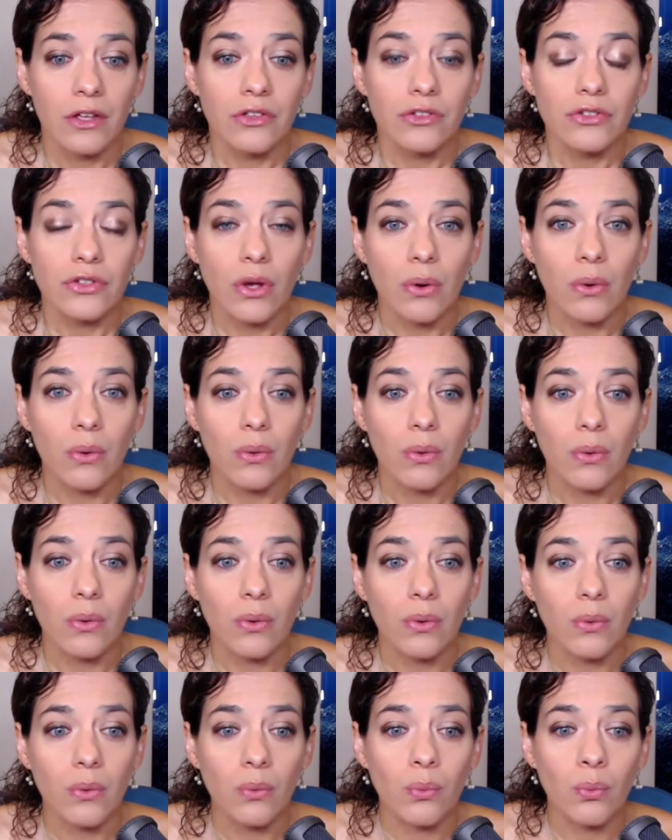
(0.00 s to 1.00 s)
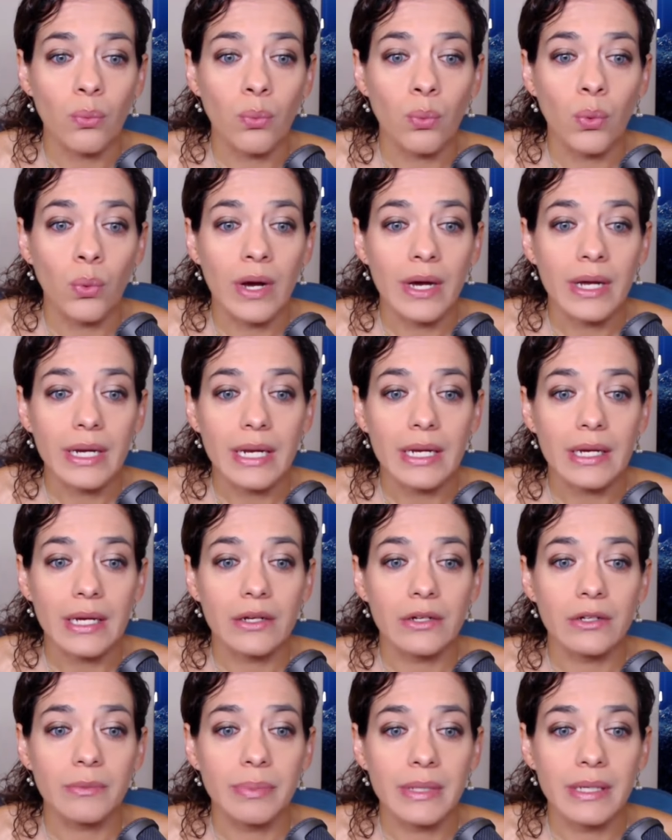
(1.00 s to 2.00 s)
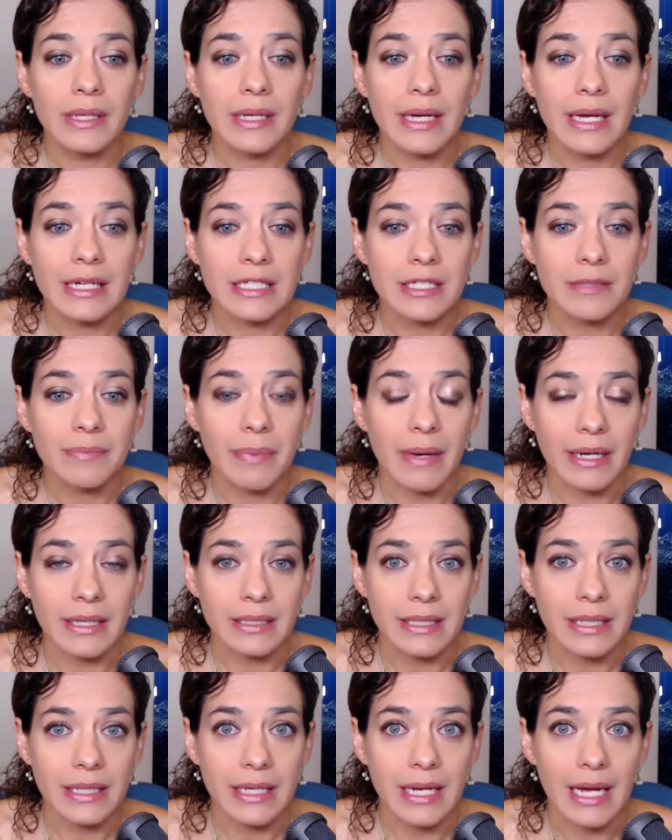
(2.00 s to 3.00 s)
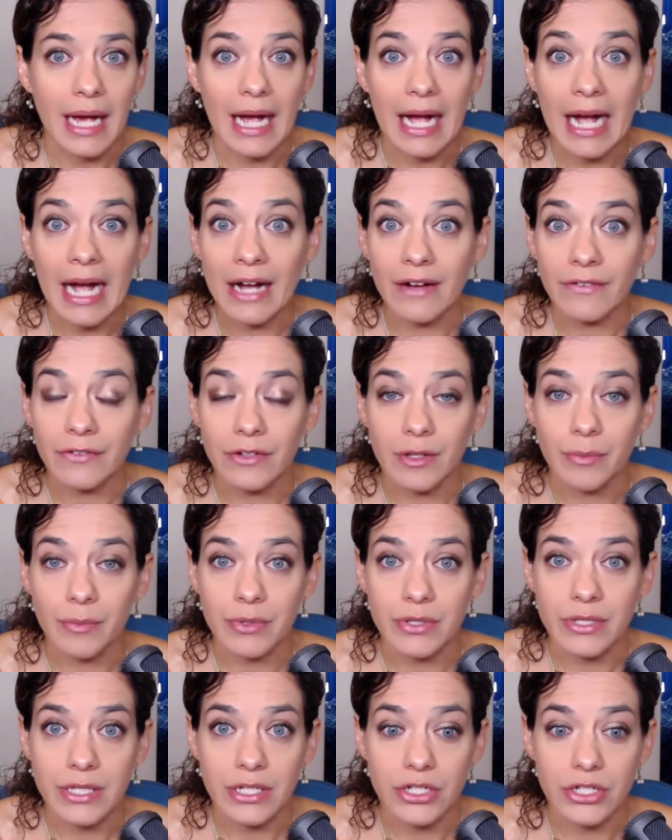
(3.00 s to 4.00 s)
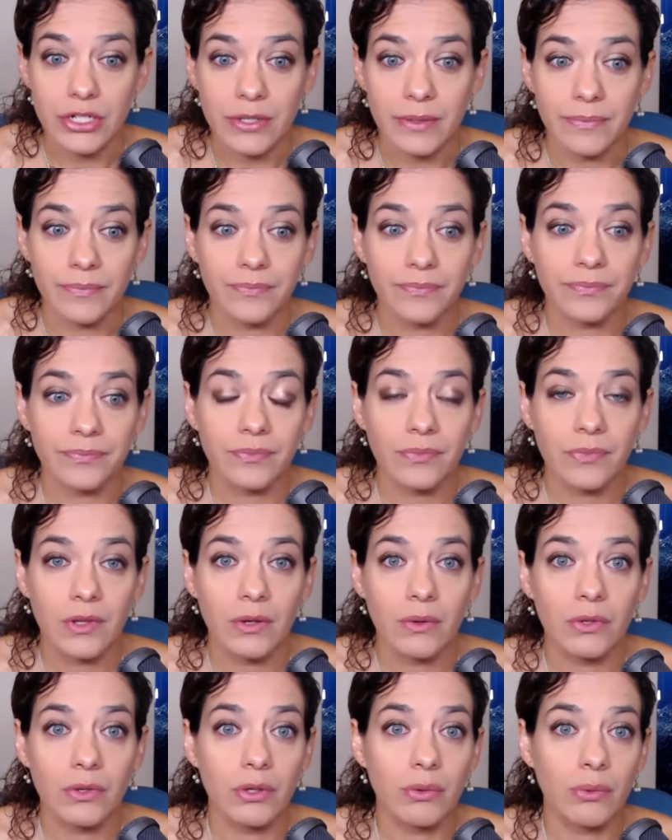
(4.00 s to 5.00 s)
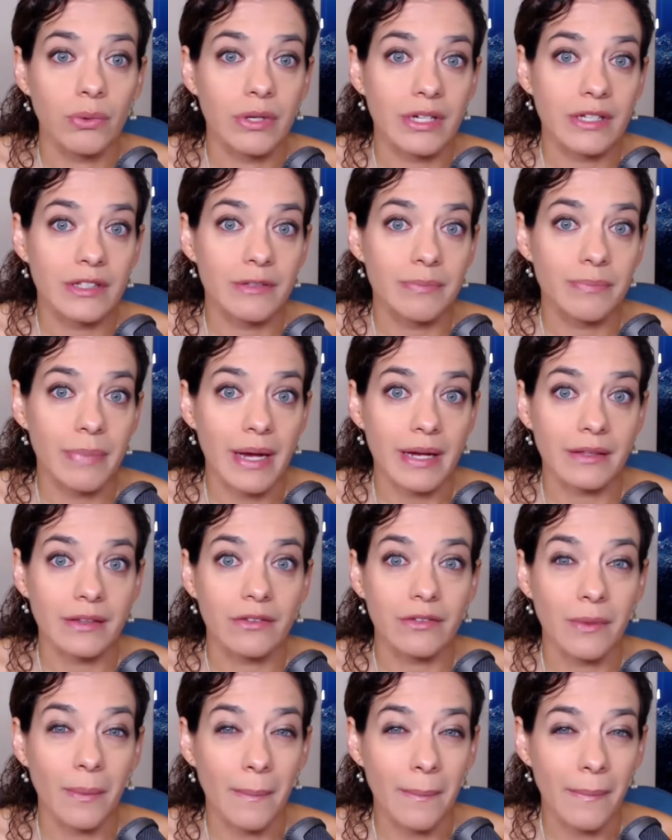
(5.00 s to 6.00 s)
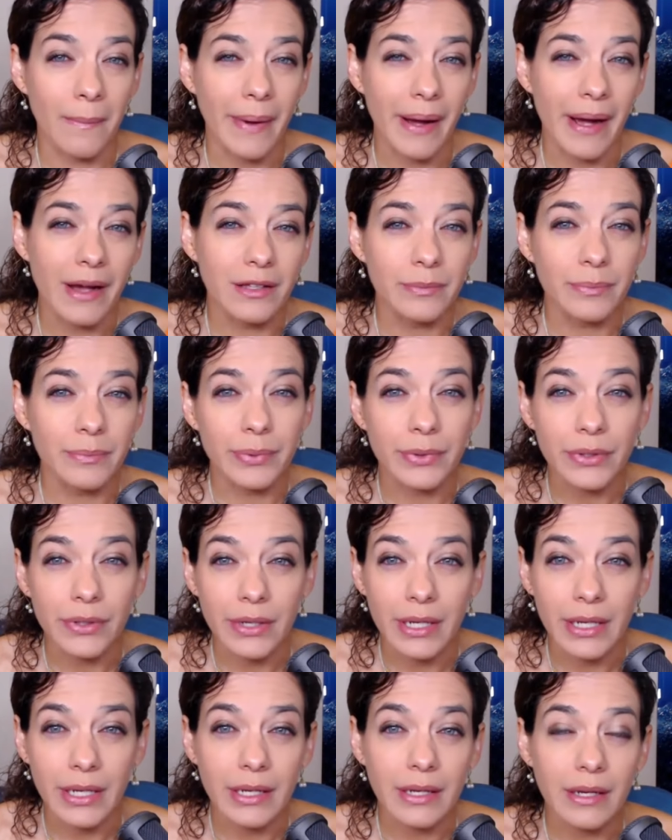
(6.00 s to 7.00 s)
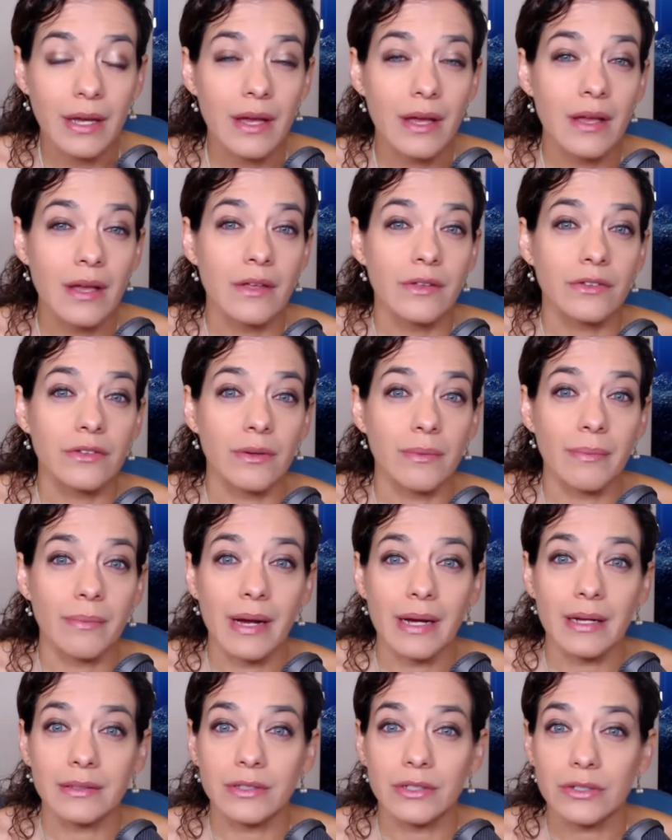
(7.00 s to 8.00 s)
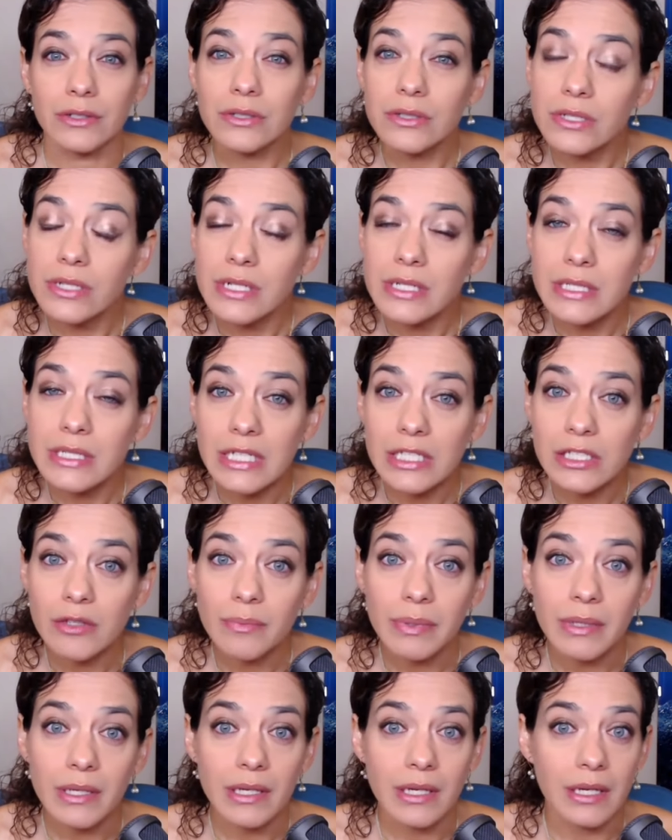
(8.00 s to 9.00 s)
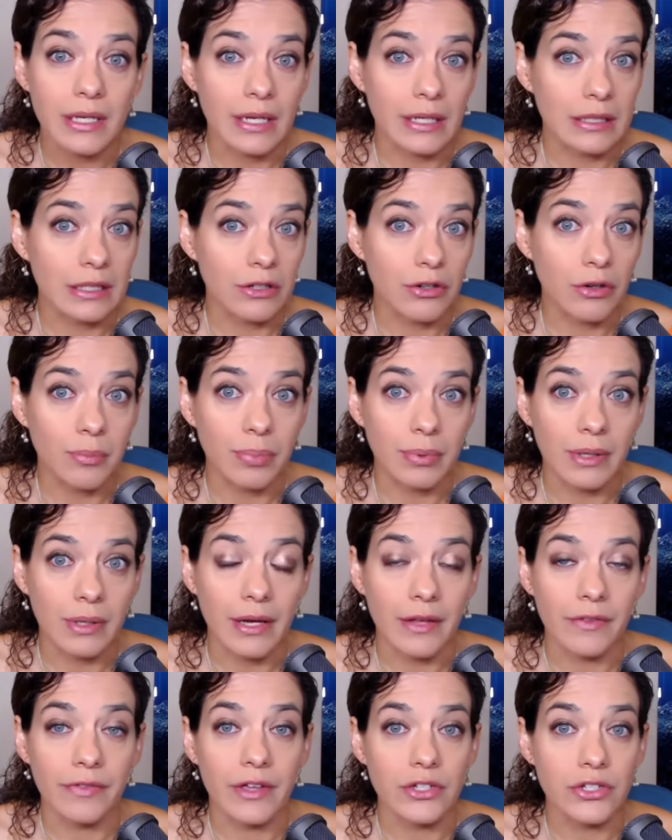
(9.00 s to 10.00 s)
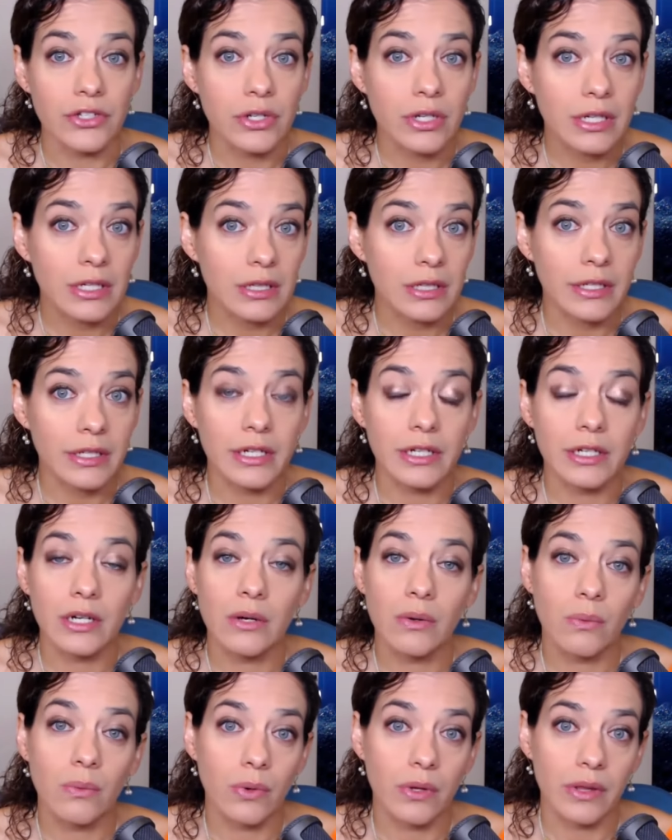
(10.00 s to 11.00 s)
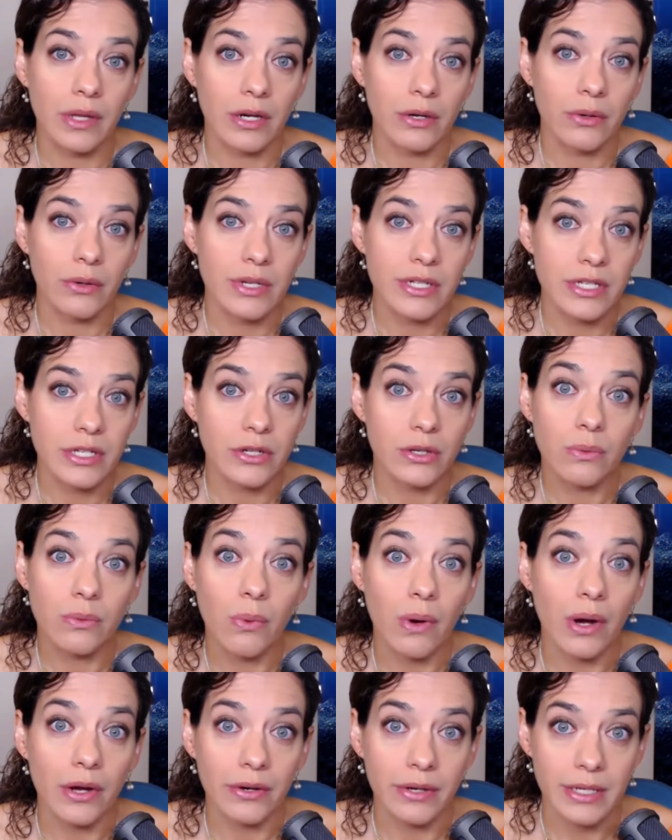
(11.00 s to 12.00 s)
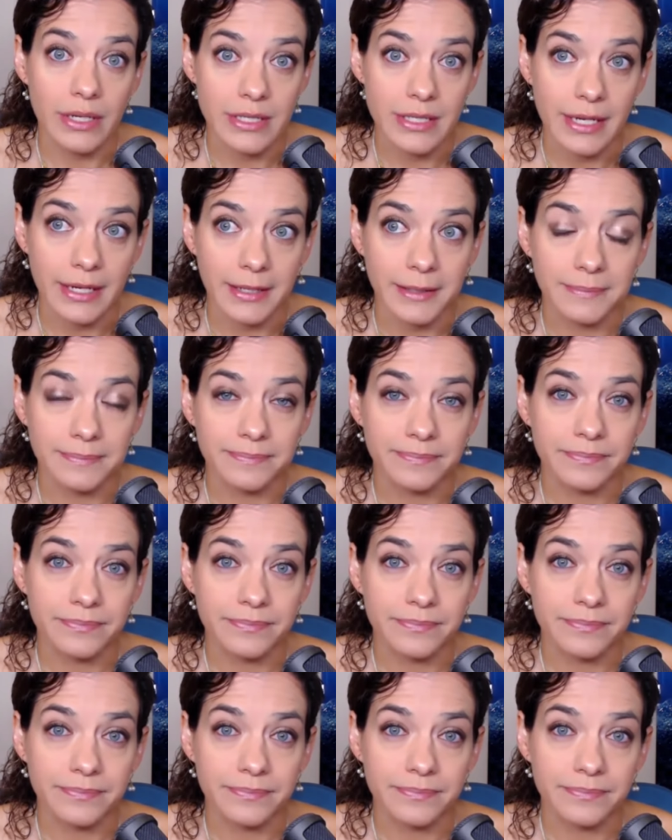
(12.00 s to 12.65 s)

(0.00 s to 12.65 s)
So what could be expected after the procedure? You would expect some mild burning, some mild urgency to pee, and a little blood that should clear with increasing your water intake.